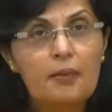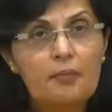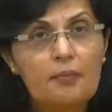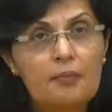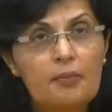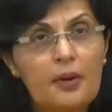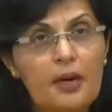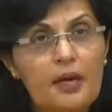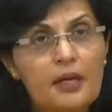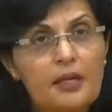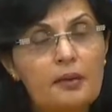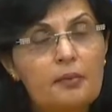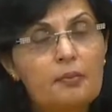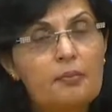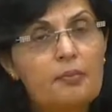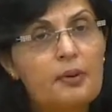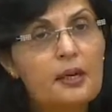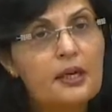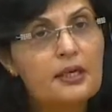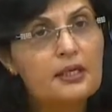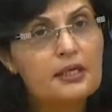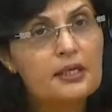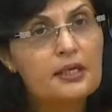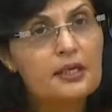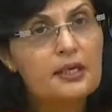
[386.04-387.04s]
but
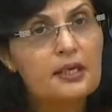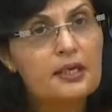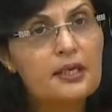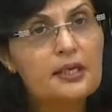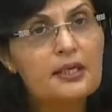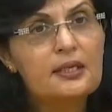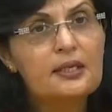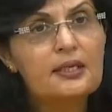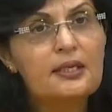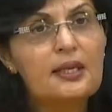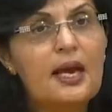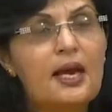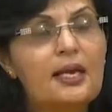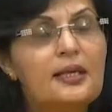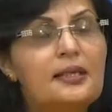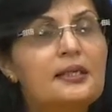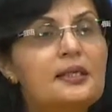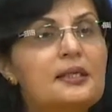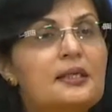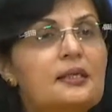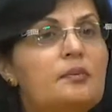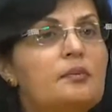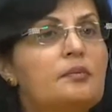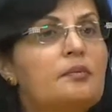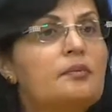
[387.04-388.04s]
but in
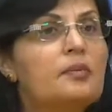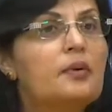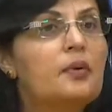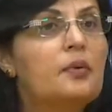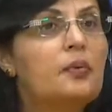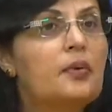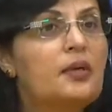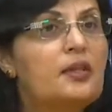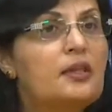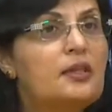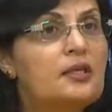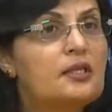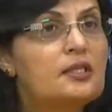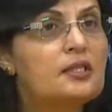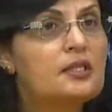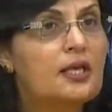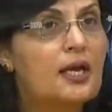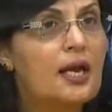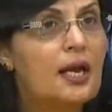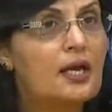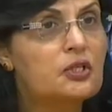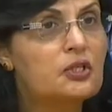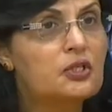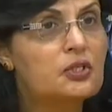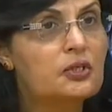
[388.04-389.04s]
tandem with this
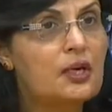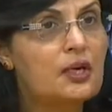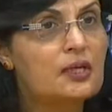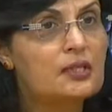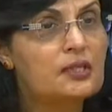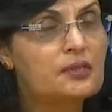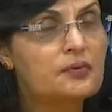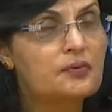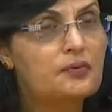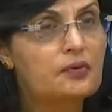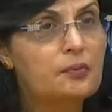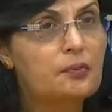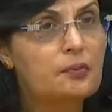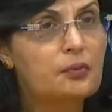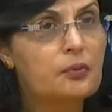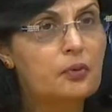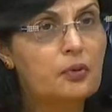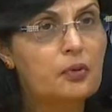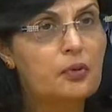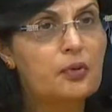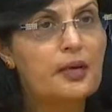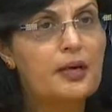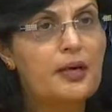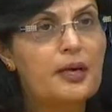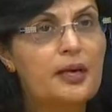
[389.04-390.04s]
cash transfer
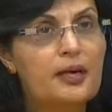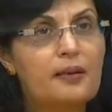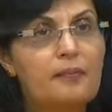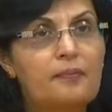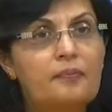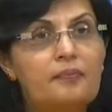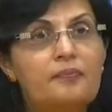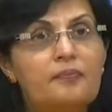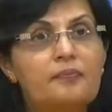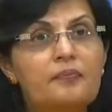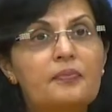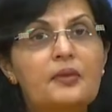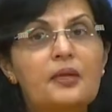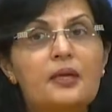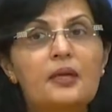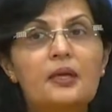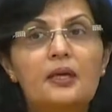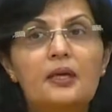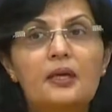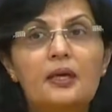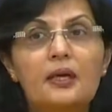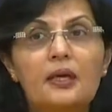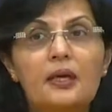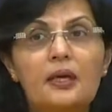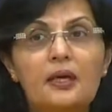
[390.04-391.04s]
program,
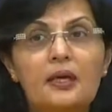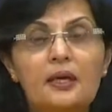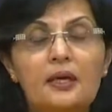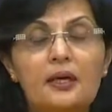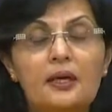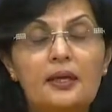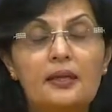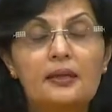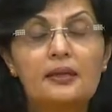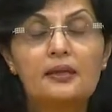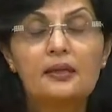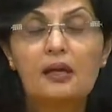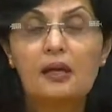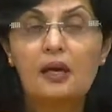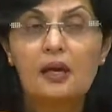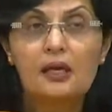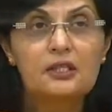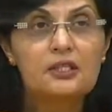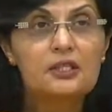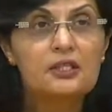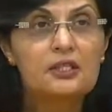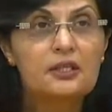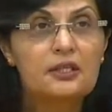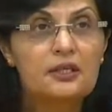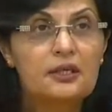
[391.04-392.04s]
uh, in the
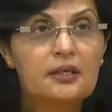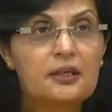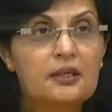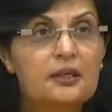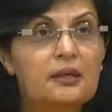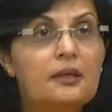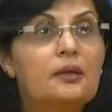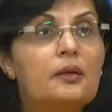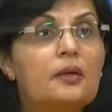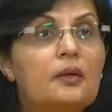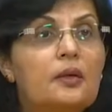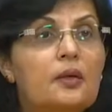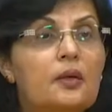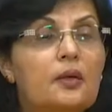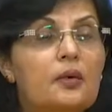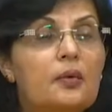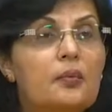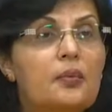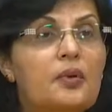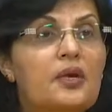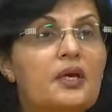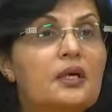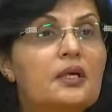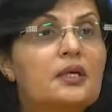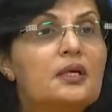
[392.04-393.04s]
last year,
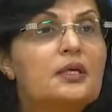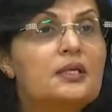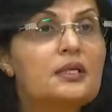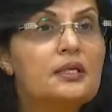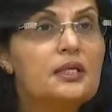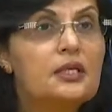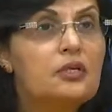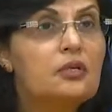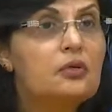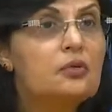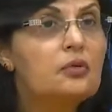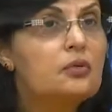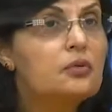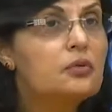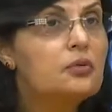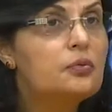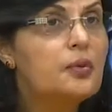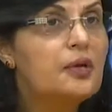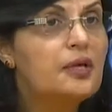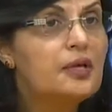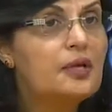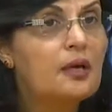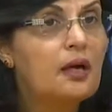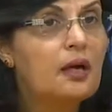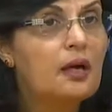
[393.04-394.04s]
we continued
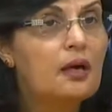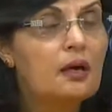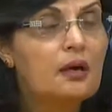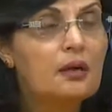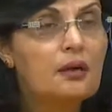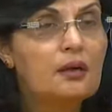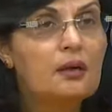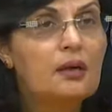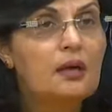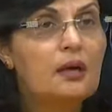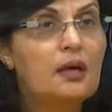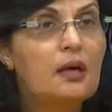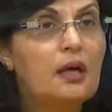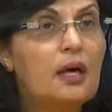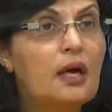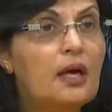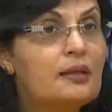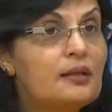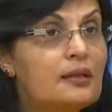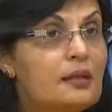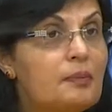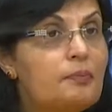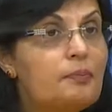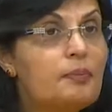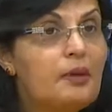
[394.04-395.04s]
with our
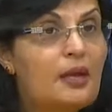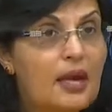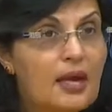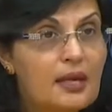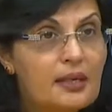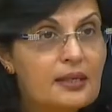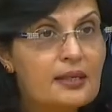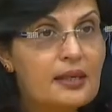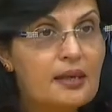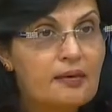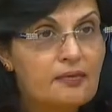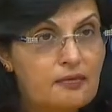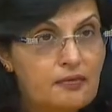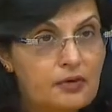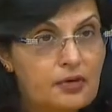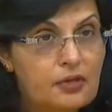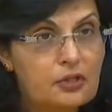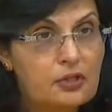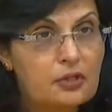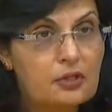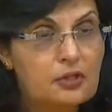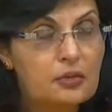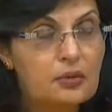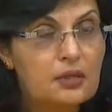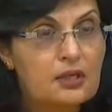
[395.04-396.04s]
other planned
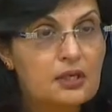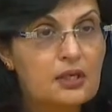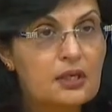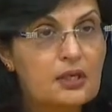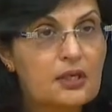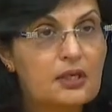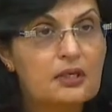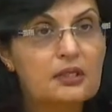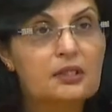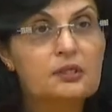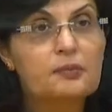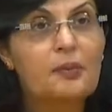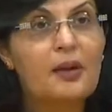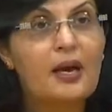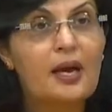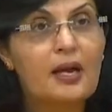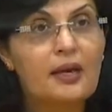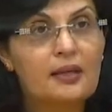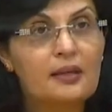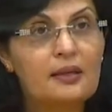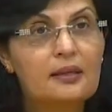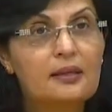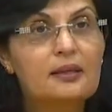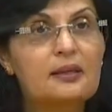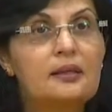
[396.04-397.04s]
efforts to
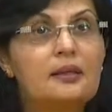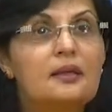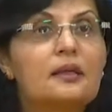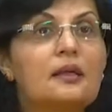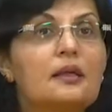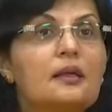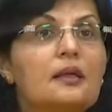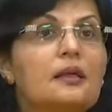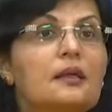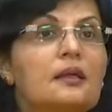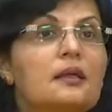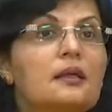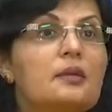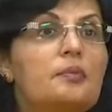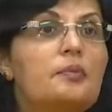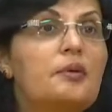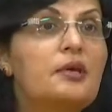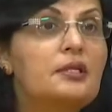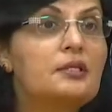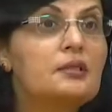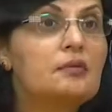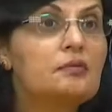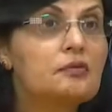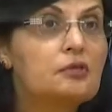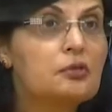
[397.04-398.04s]
expand the
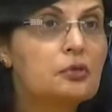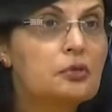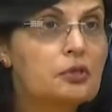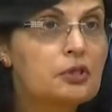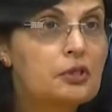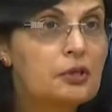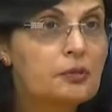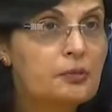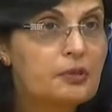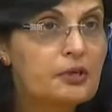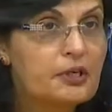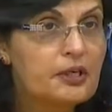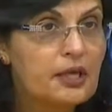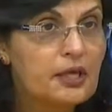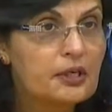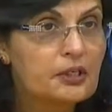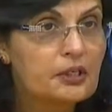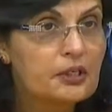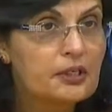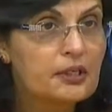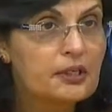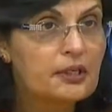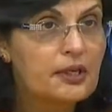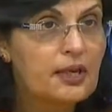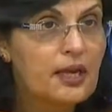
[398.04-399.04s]
base of social
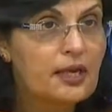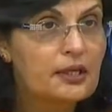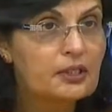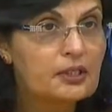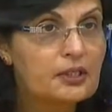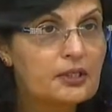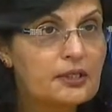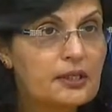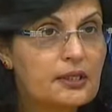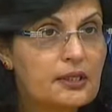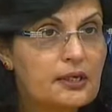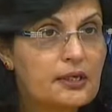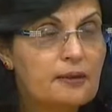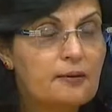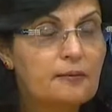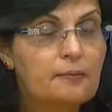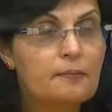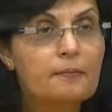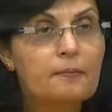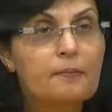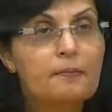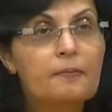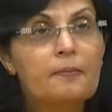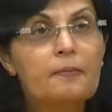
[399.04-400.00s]
protection nationally.